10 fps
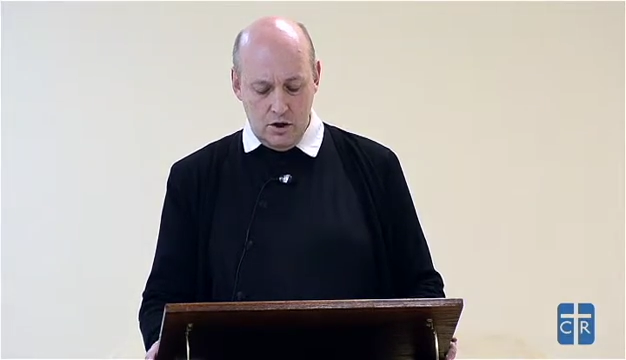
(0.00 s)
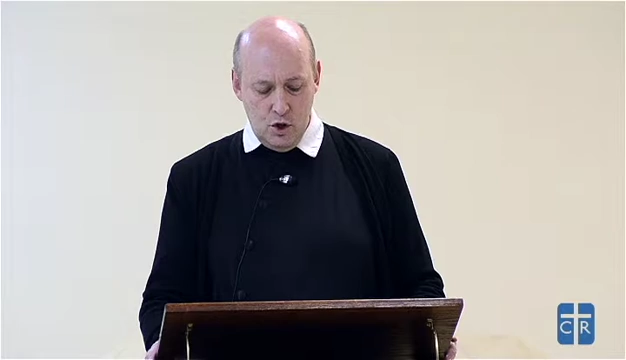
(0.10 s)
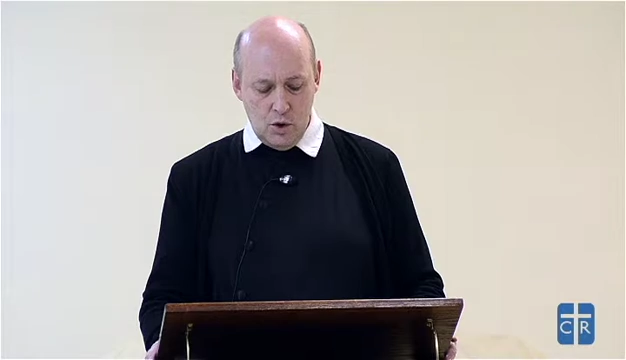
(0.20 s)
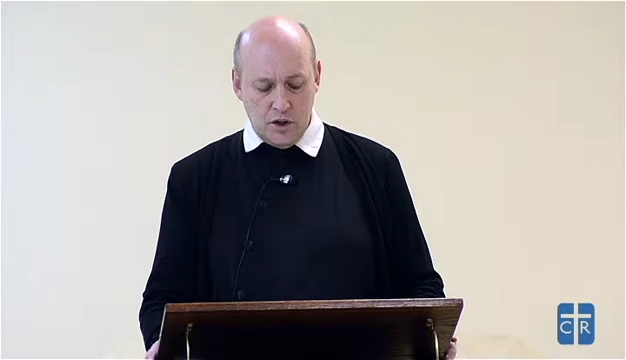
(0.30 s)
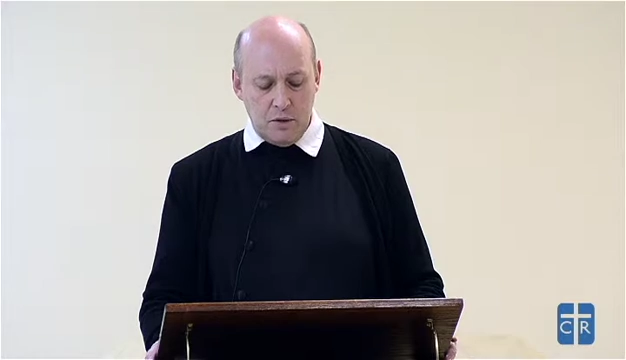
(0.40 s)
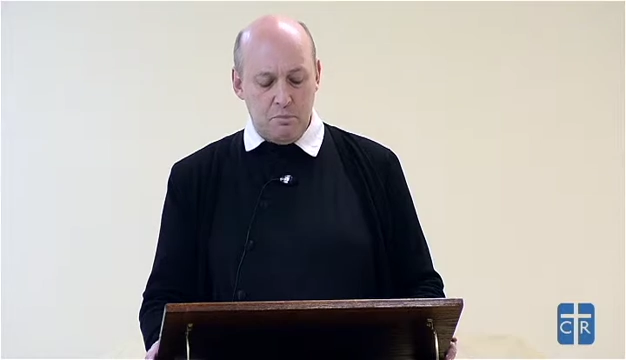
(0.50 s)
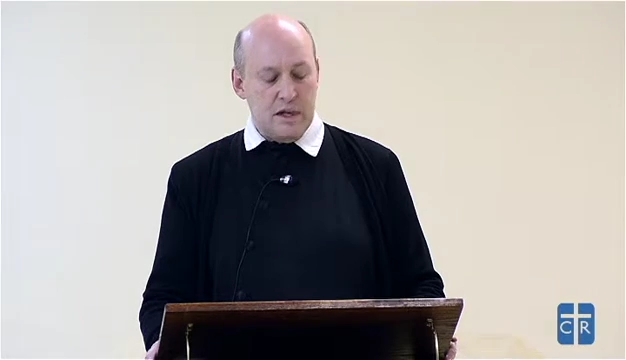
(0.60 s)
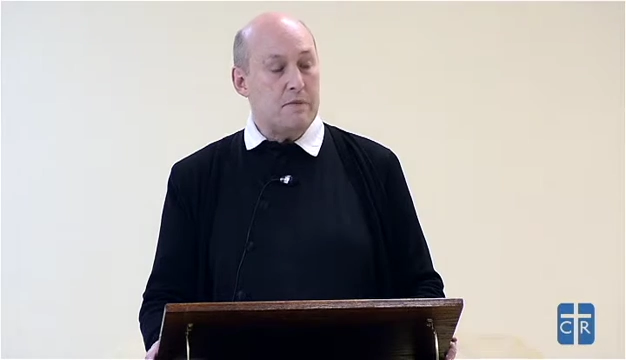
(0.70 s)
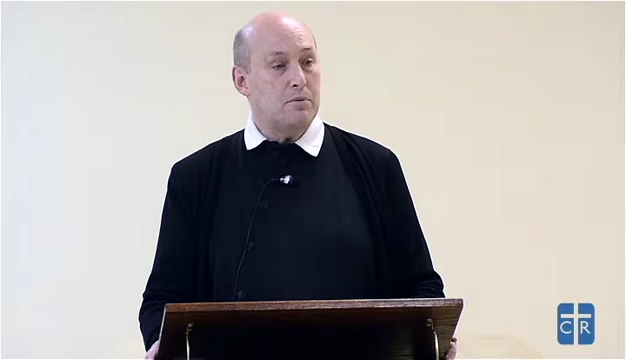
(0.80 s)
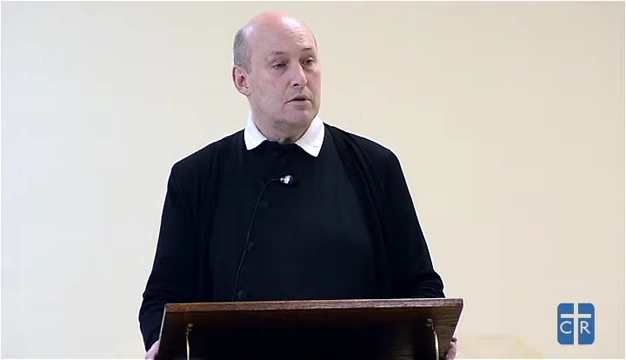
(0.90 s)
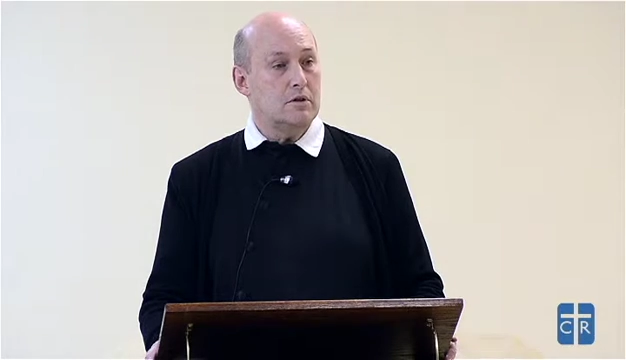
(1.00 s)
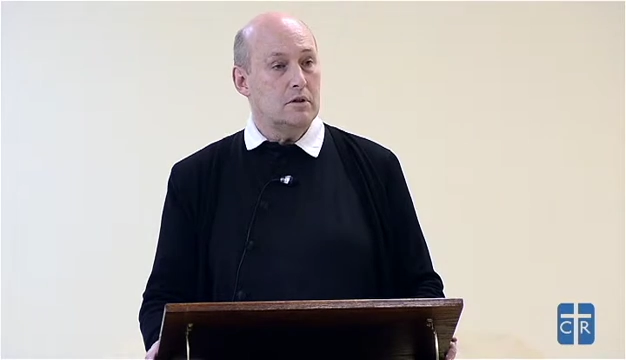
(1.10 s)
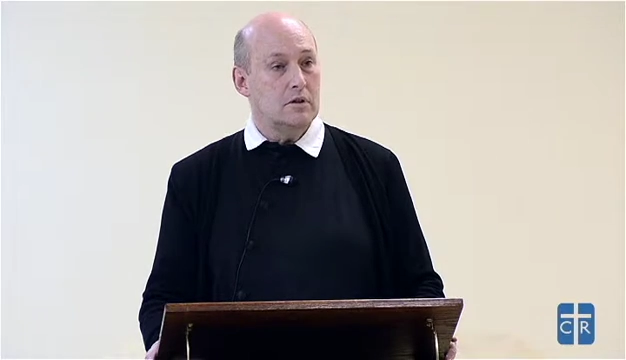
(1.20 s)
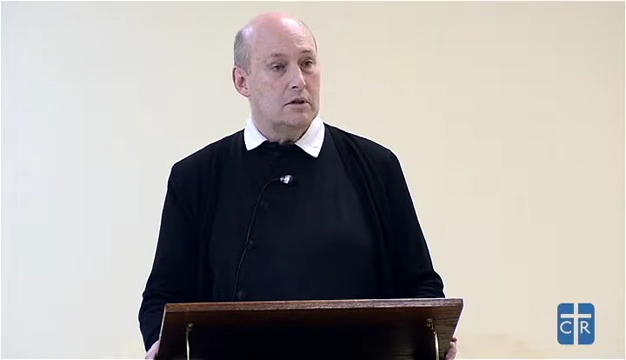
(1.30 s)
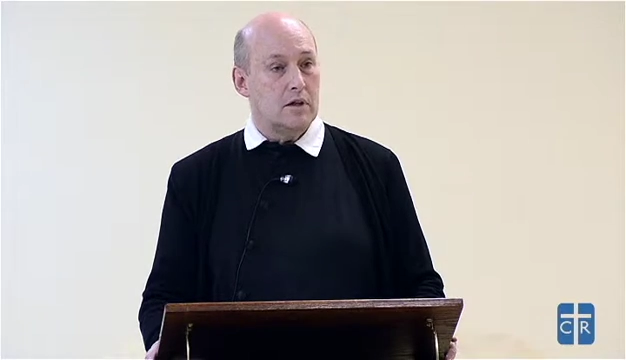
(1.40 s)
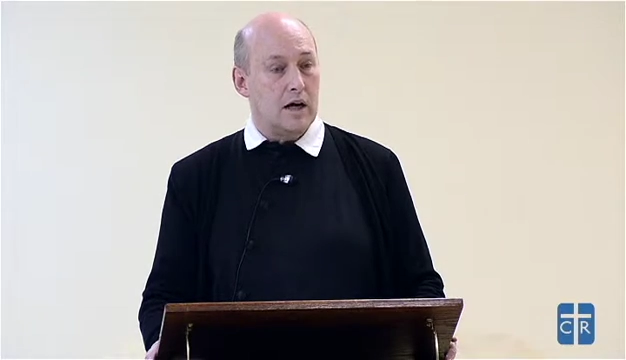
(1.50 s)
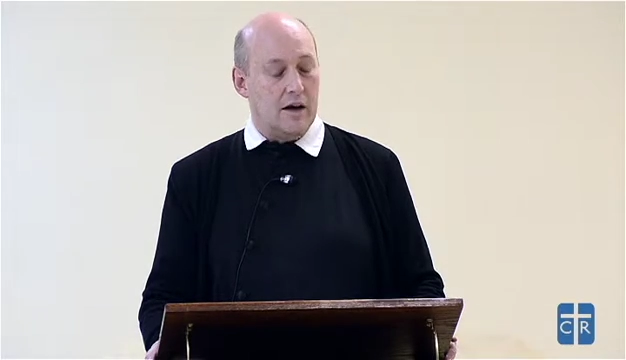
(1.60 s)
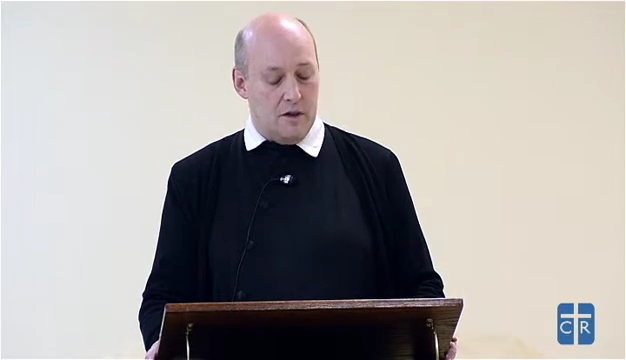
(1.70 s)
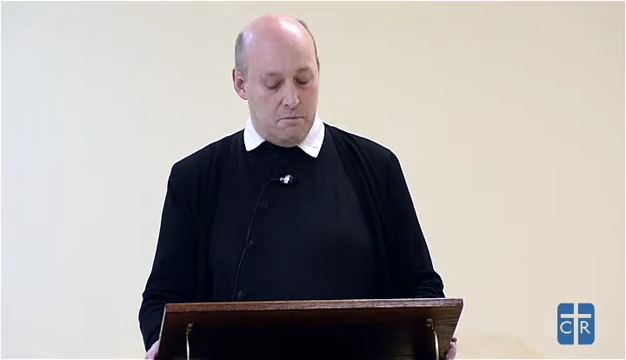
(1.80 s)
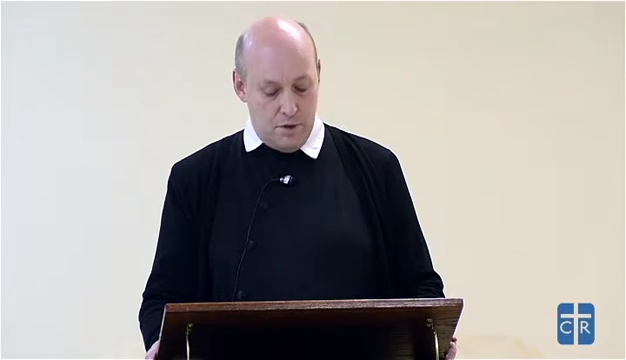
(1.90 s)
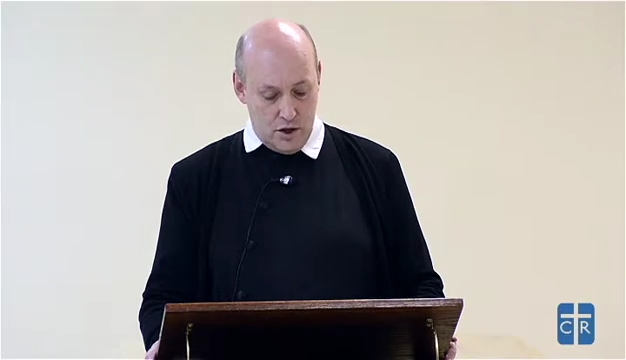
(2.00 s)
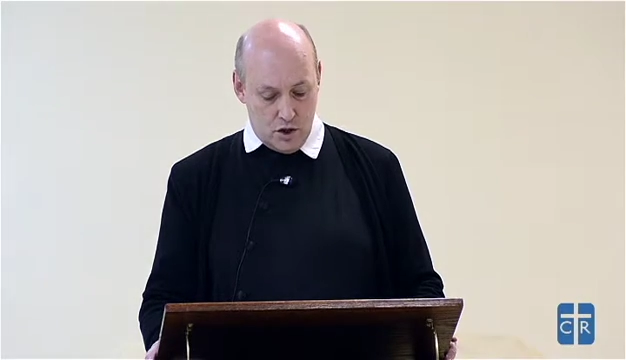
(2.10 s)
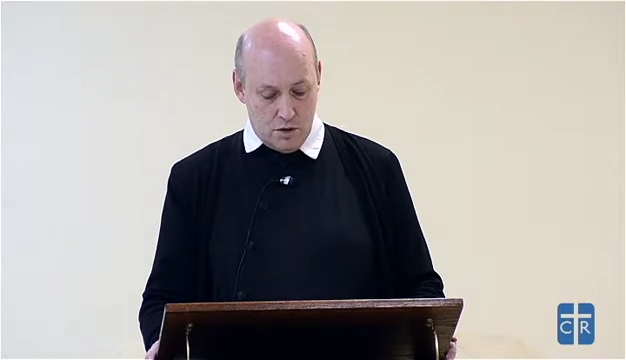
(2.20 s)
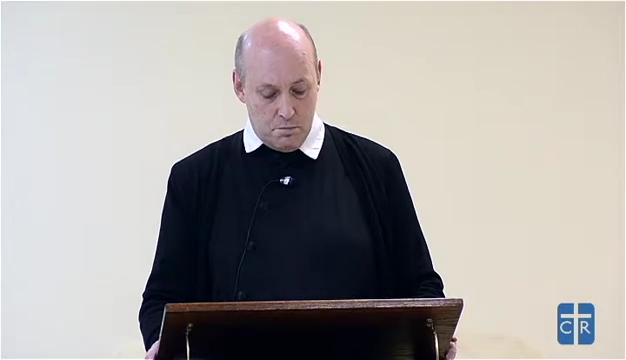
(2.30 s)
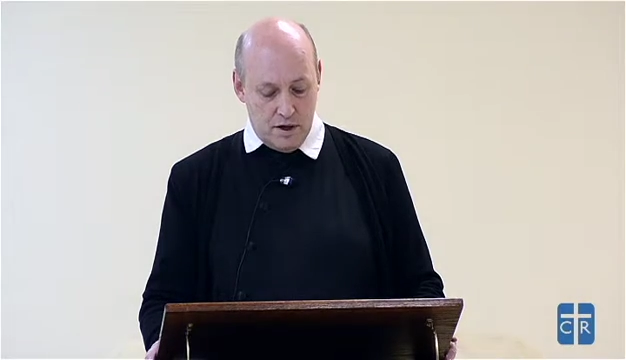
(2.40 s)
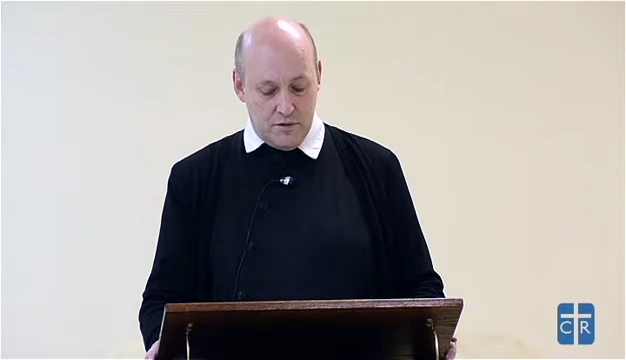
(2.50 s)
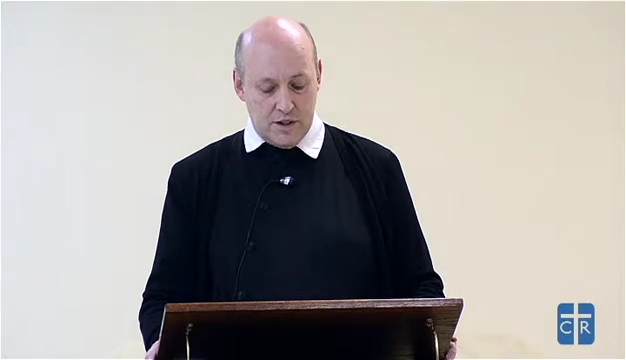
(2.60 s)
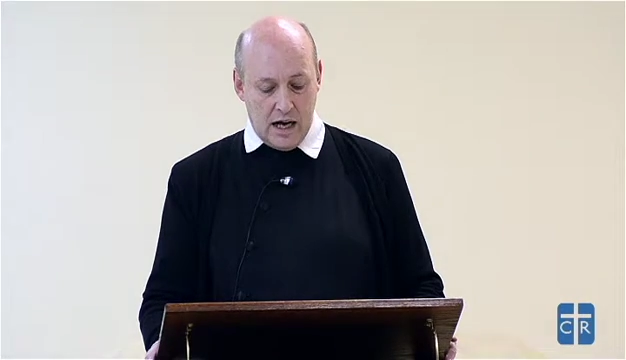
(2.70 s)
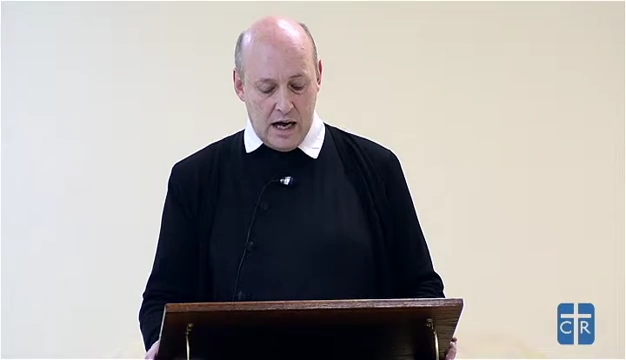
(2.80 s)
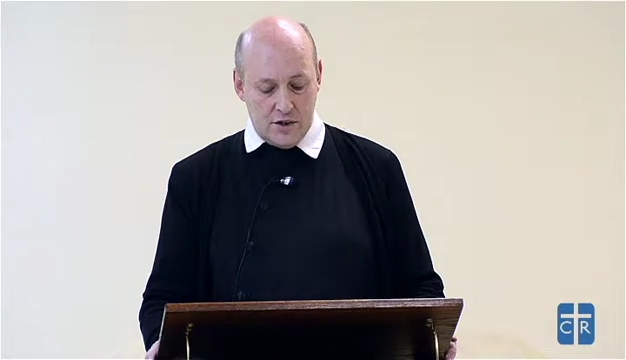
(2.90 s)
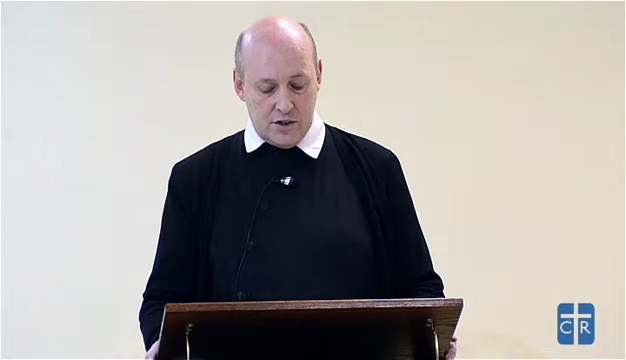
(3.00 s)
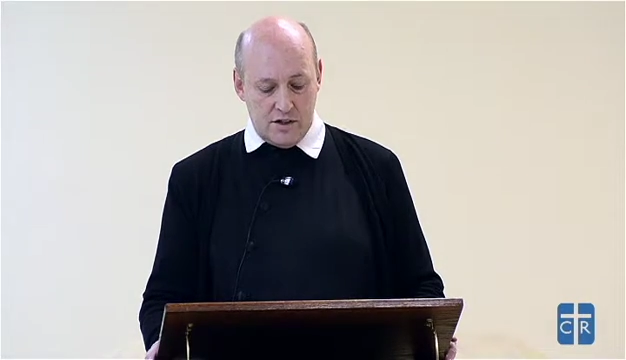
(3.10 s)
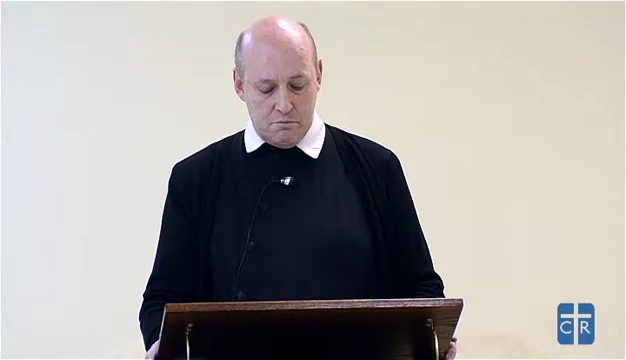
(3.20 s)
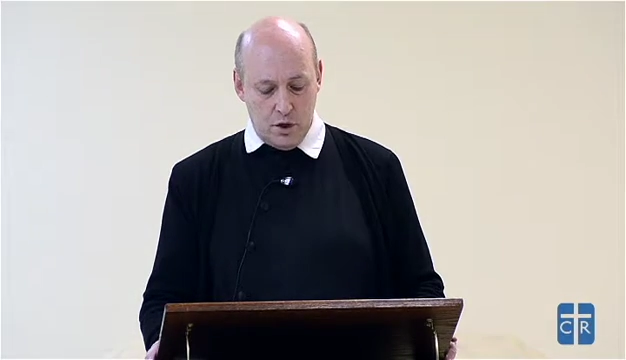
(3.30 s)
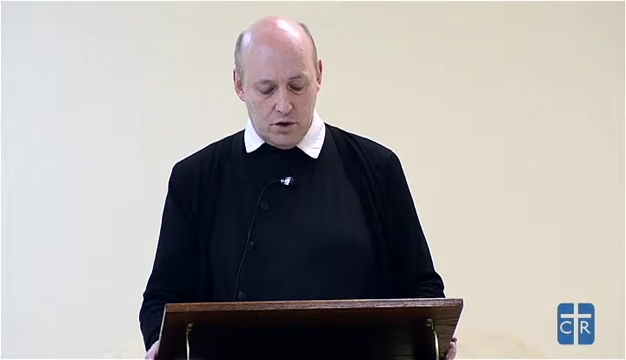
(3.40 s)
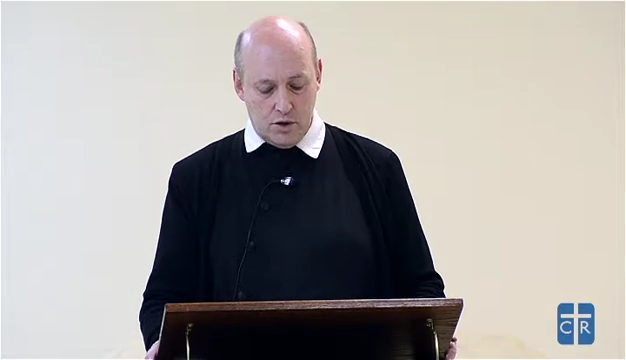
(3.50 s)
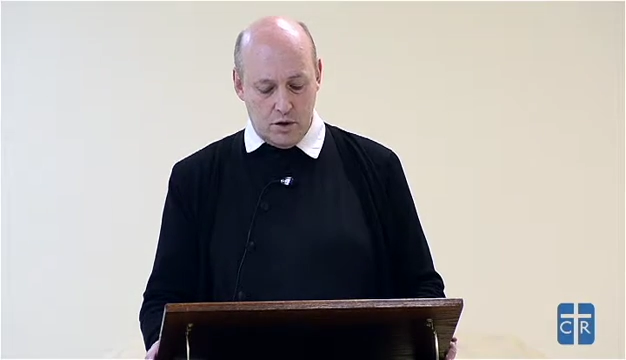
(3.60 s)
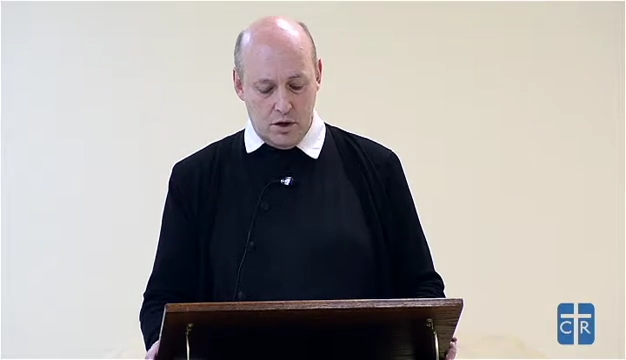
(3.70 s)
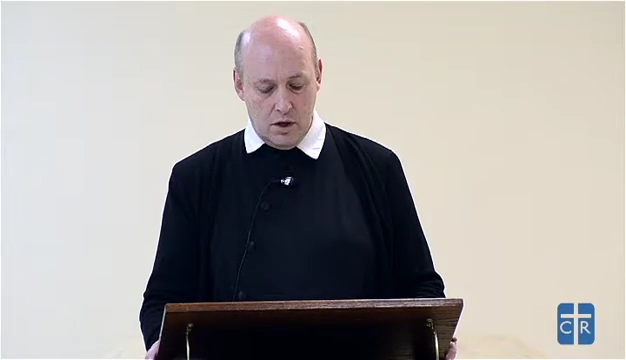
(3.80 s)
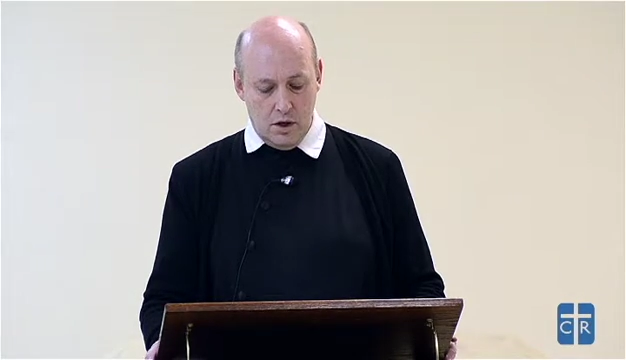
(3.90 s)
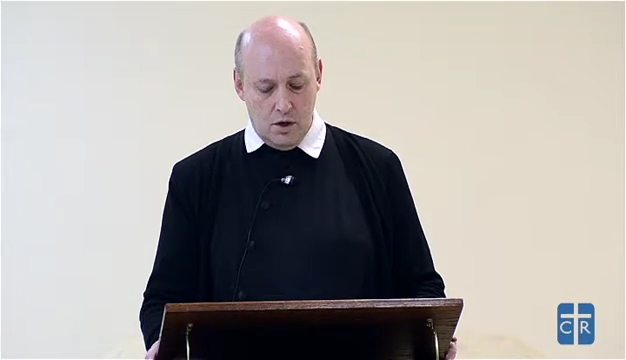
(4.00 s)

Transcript: knew that the people and the bishop of the Diocese of Munster